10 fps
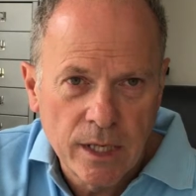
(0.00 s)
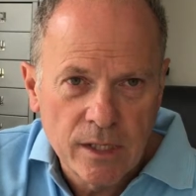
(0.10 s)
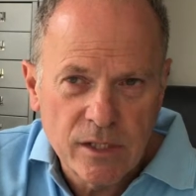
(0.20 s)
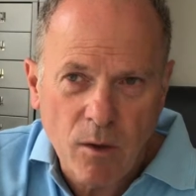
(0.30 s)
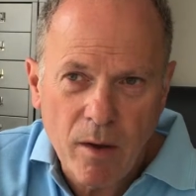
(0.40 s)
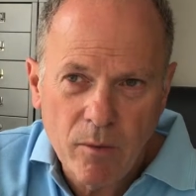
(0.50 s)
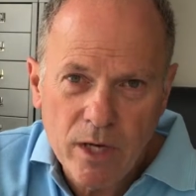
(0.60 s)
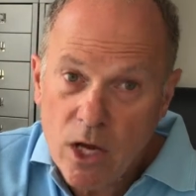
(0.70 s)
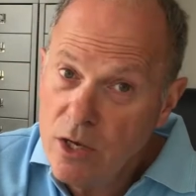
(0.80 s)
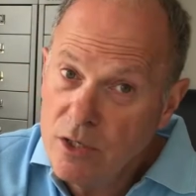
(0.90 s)
So I
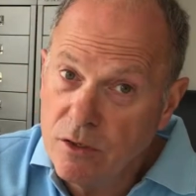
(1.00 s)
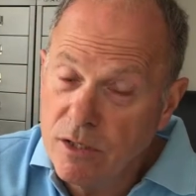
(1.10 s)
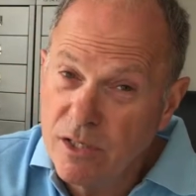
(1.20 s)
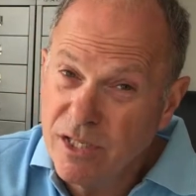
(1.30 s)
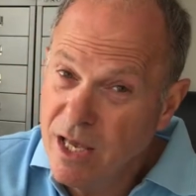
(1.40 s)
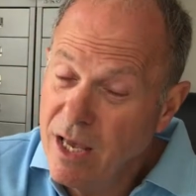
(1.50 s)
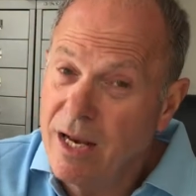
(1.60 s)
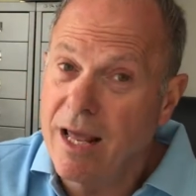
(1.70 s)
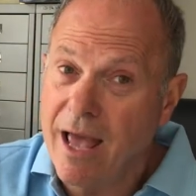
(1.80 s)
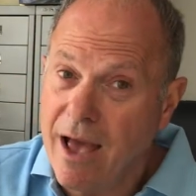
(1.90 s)
would urge you to
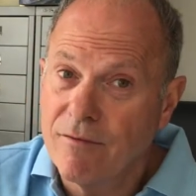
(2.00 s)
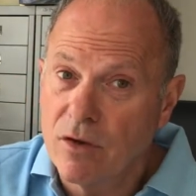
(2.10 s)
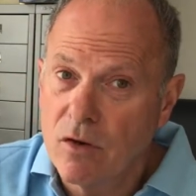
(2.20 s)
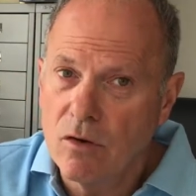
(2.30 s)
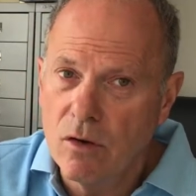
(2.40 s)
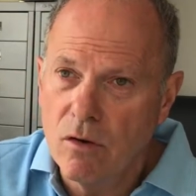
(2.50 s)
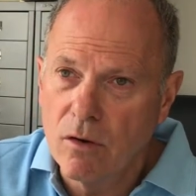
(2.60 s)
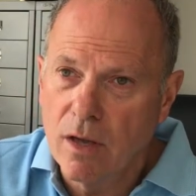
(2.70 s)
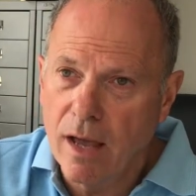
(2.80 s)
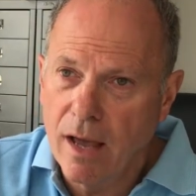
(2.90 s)
certainly have a good
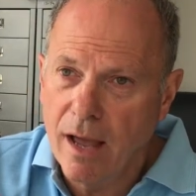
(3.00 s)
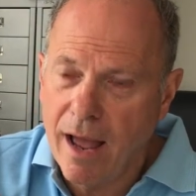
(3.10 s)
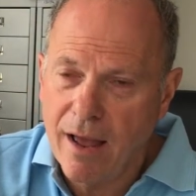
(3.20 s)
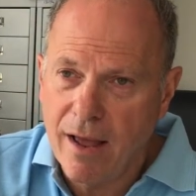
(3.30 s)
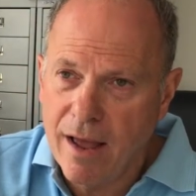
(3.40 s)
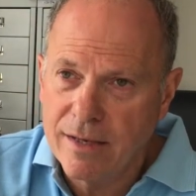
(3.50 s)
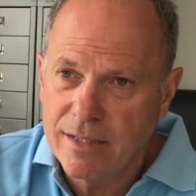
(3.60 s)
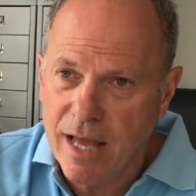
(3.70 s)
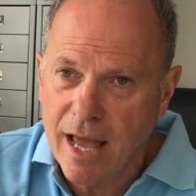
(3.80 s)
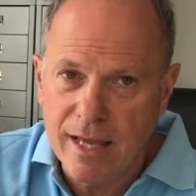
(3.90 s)
look
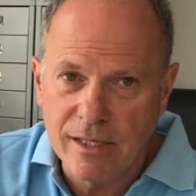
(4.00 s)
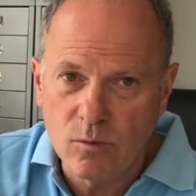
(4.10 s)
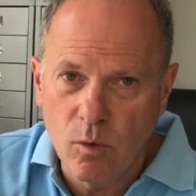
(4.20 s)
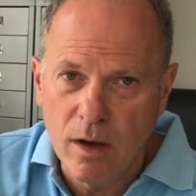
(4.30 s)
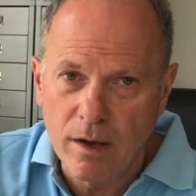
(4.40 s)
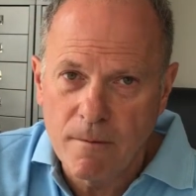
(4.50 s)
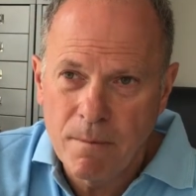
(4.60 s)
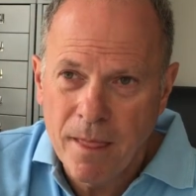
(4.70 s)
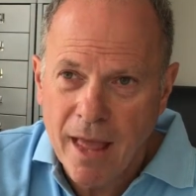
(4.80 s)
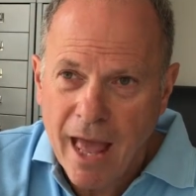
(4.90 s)
at his work.
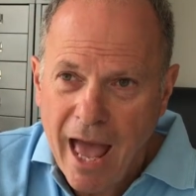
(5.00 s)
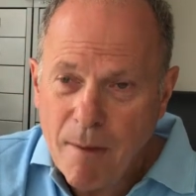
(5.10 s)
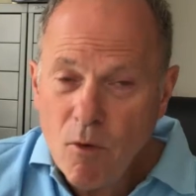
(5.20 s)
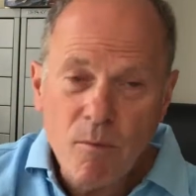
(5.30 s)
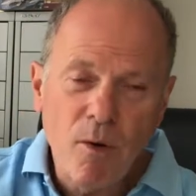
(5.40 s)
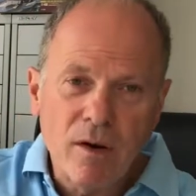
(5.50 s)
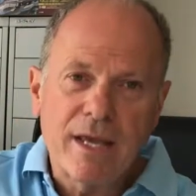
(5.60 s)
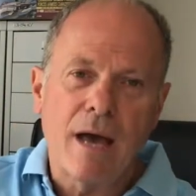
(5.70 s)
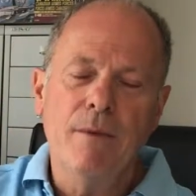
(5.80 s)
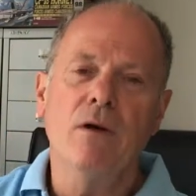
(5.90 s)
And more importantly,
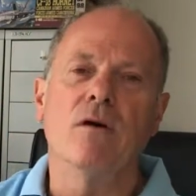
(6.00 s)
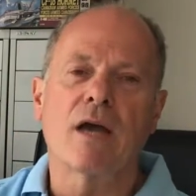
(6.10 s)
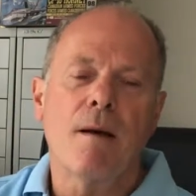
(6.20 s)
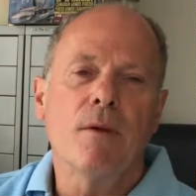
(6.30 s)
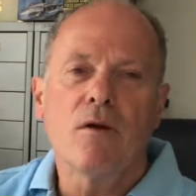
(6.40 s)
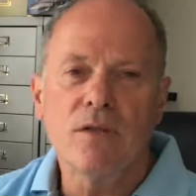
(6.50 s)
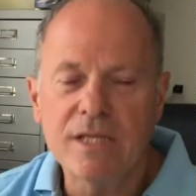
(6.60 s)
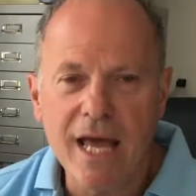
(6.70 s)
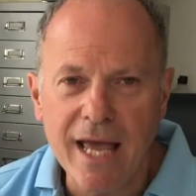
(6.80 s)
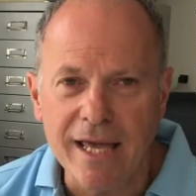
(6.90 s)
come along on the
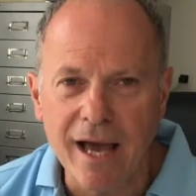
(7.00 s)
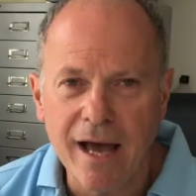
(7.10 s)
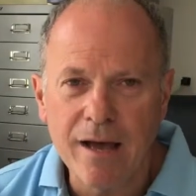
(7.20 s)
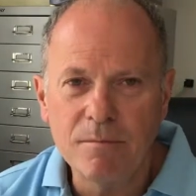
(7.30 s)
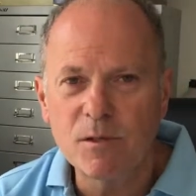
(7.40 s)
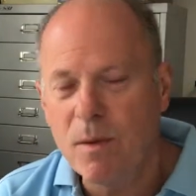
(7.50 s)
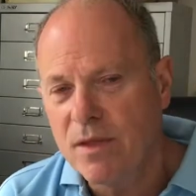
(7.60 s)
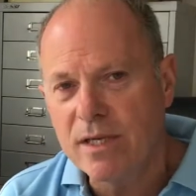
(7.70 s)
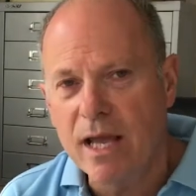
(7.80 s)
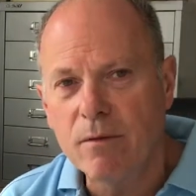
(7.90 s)
day. Spend
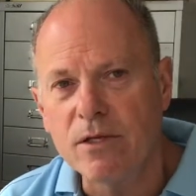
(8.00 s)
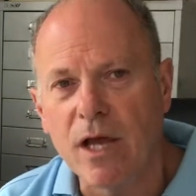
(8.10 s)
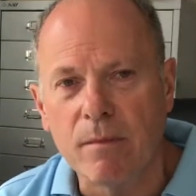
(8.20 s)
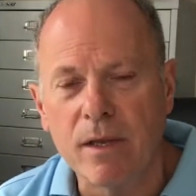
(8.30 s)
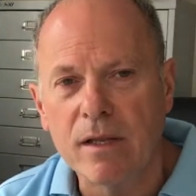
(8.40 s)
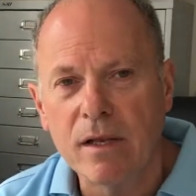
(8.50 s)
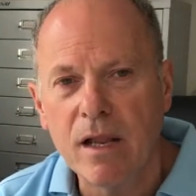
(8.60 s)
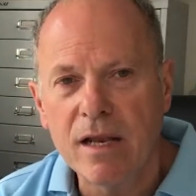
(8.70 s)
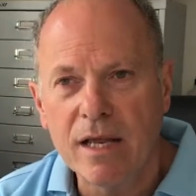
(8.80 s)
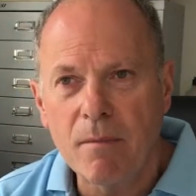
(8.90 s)
the day with Jamie,
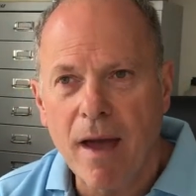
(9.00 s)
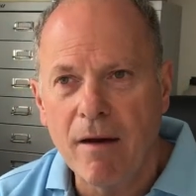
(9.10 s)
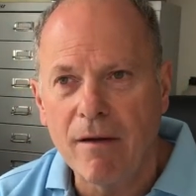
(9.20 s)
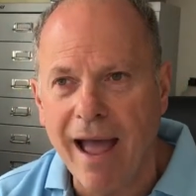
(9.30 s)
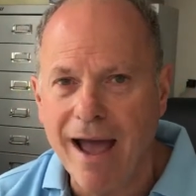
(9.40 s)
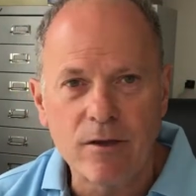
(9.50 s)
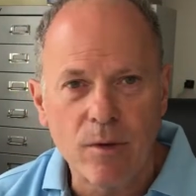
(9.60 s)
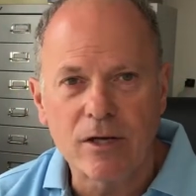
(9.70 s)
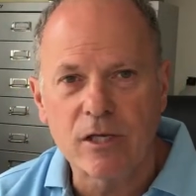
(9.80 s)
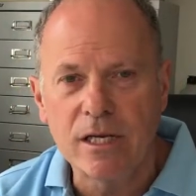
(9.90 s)
learning about how
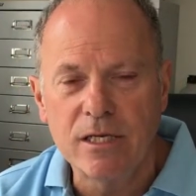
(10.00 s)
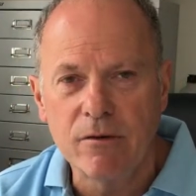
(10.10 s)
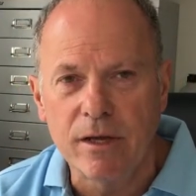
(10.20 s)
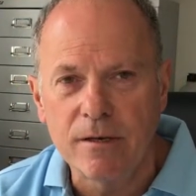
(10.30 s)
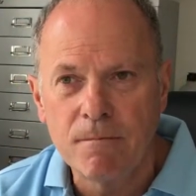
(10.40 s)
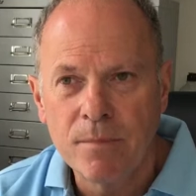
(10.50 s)
you actually do it.